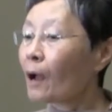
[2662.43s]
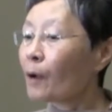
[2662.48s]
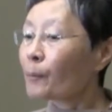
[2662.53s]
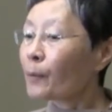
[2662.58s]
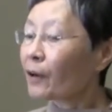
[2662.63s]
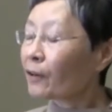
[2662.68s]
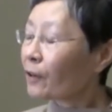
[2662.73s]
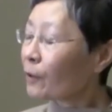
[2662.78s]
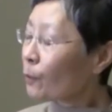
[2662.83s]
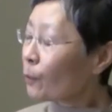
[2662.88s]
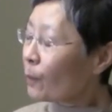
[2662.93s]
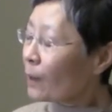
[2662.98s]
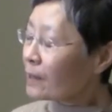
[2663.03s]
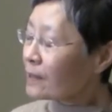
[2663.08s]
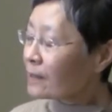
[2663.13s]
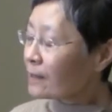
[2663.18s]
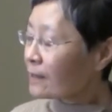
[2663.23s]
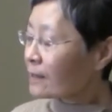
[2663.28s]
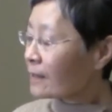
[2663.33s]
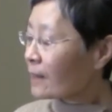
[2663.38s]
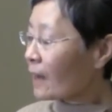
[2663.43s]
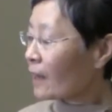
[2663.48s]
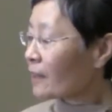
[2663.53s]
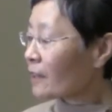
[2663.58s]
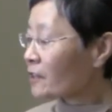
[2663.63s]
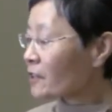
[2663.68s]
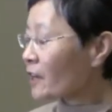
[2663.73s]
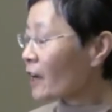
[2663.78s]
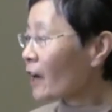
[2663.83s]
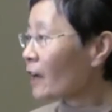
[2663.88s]
But on the West side,
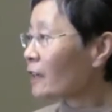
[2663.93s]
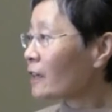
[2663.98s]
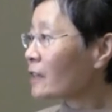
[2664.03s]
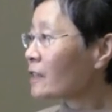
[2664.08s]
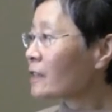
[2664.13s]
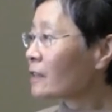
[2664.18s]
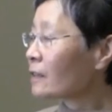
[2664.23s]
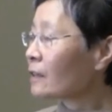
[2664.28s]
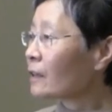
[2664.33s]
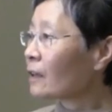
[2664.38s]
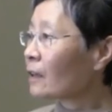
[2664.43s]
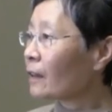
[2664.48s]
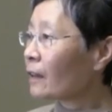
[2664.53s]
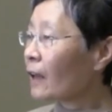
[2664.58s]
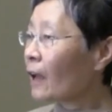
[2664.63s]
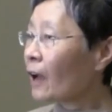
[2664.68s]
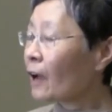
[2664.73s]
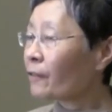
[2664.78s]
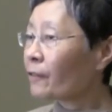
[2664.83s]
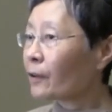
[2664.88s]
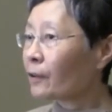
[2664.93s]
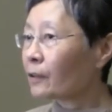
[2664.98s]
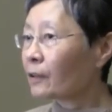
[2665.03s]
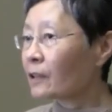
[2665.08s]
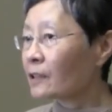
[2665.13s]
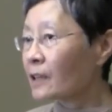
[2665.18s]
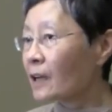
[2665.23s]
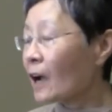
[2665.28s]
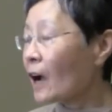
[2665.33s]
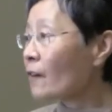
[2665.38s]
the Chinese, they have uh,
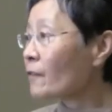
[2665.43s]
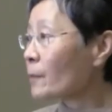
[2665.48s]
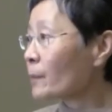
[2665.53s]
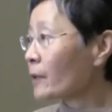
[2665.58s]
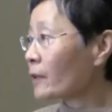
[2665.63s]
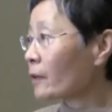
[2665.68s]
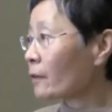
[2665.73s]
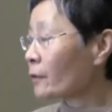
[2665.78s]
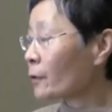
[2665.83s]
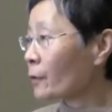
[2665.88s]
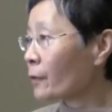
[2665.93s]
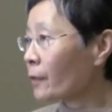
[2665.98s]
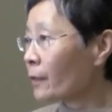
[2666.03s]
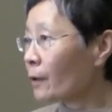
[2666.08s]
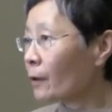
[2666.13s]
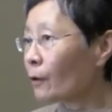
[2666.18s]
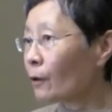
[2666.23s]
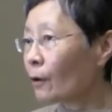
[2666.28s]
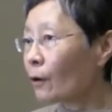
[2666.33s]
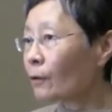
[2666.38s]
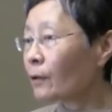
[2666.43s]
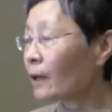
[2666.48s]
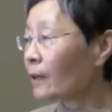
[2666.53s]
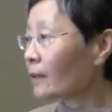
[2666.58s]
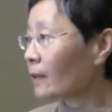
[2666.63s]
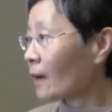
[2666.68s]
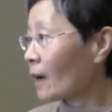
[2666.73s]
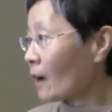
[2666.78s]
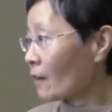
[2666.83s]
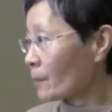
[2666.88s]
this government. If you look at
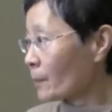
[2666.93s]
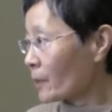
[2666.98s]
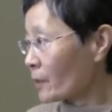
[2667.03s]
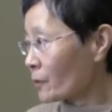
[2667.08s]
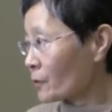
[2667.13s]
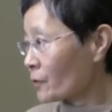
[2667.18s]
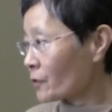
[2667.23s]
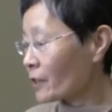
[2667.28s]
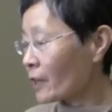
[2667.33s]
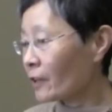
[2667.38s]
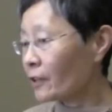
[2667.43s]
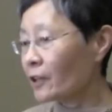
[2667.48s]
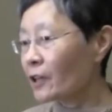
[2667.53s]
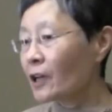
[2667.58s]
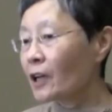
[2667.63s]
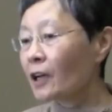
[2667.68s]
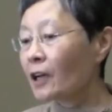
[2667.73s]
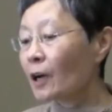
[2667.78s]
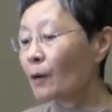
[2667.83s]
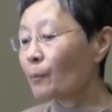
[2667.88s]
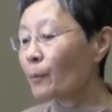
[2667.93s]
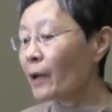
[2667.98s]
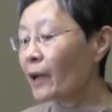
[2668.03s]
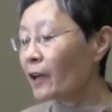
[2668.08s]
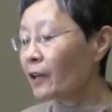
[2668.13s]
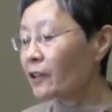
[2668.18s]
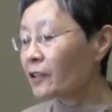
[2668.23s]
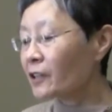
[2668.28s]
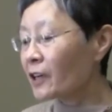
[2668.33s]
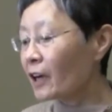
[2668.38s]
the government, you said mm-hmm.
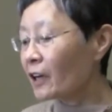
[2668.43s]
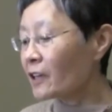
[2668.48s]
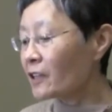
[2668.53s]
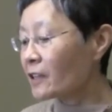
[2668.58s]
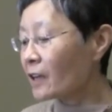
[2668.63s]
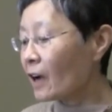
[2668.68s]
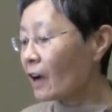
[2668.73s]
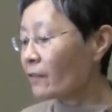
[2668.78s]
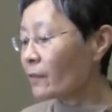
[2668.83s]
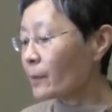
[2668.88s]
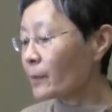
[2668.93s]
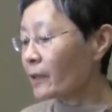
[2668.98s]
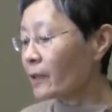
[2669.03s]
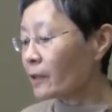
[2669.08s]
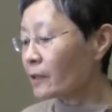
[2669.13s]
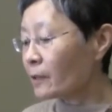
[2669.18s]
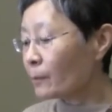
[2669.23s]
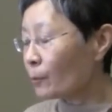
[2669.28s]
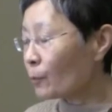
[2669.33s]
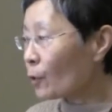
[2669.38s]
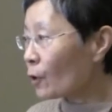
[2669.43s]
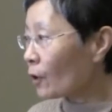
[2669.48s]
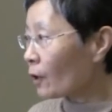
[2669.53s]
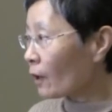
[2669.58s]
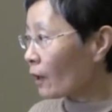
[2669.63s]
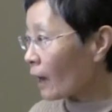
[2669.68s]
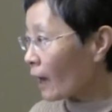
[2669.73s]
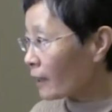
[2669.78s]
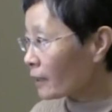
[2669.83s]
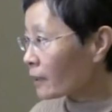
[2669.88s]
compare the Chinese government, it's more
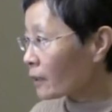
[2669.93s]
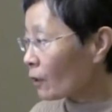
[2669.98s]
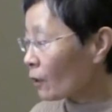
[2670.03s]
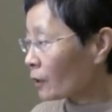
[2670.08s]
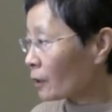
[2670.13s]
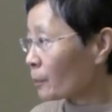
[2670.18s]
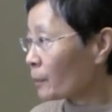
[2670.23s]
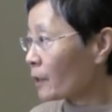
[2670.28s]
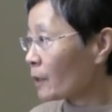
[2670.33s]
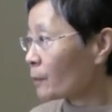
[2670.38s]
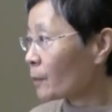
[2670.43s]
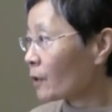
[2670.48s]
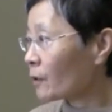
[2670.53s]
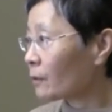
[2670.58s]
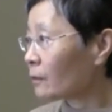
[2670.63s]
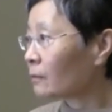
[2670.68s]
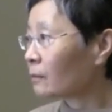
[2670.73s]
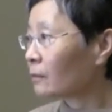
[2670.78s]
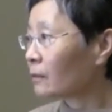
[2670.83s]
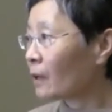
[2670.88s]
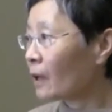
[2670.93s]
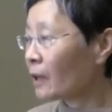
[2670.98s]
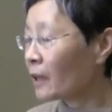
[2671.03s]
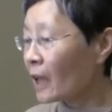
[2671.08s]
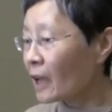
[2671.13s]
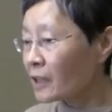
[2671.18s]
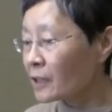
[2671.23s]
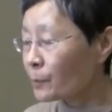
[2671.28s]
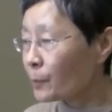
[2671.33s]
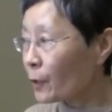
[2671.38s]
light on the people, mm-hmm.
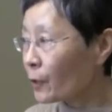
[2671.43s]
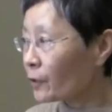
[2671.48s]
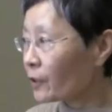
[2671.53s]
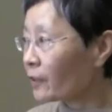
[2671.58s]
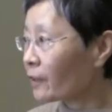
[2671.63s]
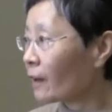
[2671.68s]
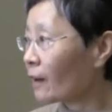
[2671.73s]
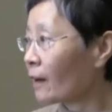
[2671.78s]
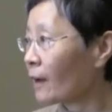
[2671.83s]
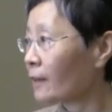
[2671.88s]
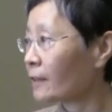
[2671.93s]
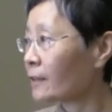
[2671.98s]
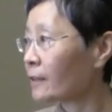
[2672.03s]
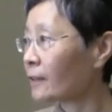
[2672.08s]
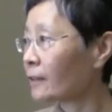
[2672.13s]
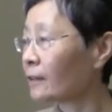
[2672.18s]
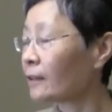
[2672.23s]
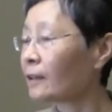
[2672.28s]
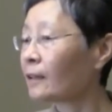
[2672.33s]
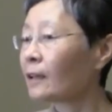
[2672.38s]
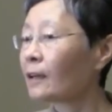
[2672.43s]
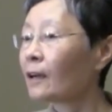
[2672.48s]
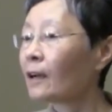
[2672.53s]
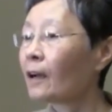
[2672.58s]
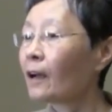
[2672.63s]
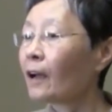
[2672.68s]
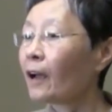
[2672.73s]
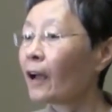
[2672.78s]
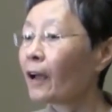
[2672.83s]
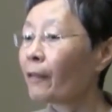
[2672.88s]
tax burden are lighter, mm-hmm.
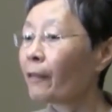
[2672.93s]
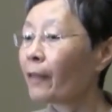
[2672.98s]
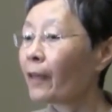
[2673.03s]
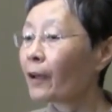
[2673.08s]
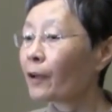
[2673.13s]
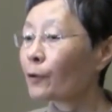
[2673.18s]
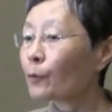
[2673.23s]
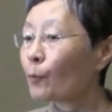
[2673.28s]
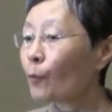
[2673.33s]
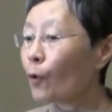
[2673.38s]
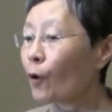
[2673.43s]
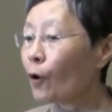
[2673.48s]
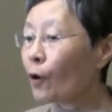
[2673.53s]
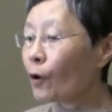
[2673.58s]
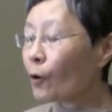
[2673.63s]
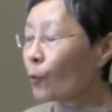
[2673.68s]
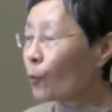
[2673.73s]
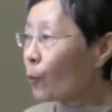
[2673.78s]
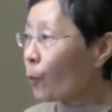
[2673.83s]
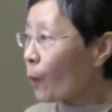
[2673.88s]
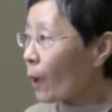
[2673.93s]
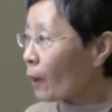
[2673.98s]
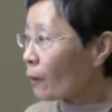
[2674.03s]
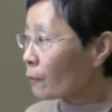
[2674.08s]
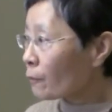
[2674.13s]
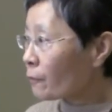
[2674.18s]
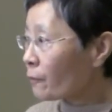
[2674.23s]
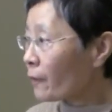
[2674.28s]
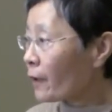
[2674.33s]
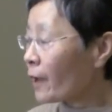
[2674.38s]
and they're more
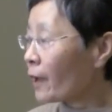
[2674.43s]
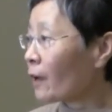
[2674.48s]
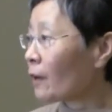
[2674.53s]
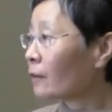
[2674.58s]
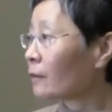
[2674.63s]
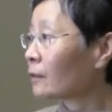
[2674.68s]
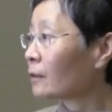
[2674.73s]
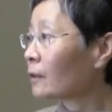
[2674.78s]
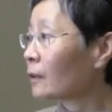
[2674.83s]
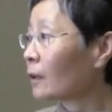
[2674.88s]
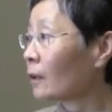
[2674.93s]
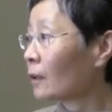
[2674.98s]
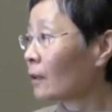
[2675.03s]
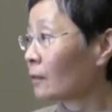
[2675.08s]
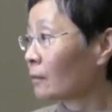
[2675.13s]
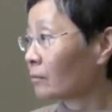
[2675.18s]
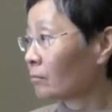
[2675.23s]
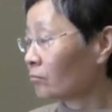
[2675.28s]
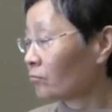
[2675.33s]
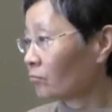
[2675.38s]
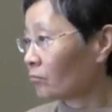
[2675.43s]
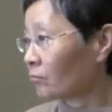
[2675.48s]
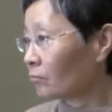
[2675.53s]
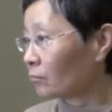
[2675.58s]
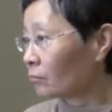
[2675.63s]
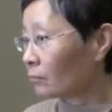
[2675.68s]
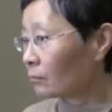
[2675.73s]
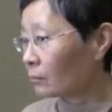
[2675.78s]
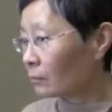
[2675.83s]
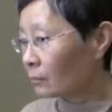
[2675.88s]
welfare um,
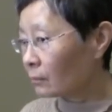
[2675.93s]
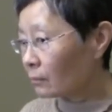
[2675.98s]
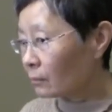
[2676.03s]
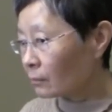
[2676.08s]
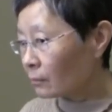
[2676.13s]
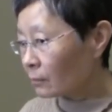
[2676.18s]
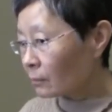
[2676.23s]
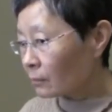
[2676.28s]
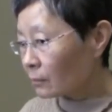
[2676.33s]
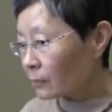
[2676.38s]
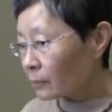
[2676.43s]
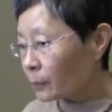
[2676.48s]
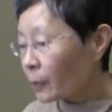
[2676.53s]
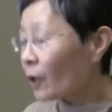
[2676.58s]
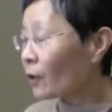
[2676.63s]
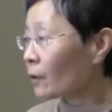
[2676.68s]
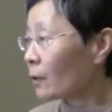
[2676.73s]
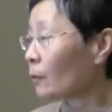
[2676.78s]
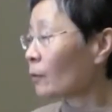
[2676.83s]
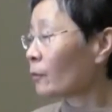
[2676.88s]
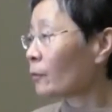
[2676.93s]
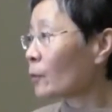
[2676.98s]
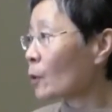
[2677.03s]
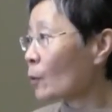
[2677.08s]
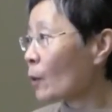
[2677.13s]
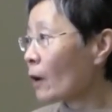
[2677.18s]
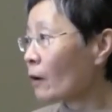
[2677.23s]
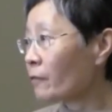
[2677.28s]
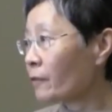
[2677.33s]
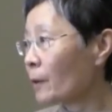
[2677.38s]

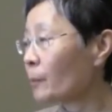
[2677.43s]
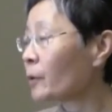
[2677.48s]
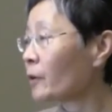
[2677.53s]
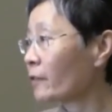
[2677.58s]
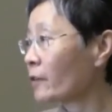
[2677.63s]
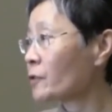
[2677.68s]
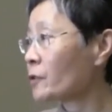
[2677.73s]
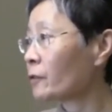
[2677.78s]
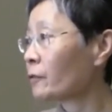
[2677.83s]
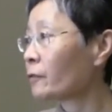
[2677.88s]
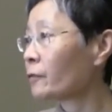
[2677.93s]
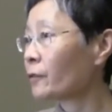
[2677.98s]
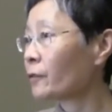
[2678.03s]
welfare provision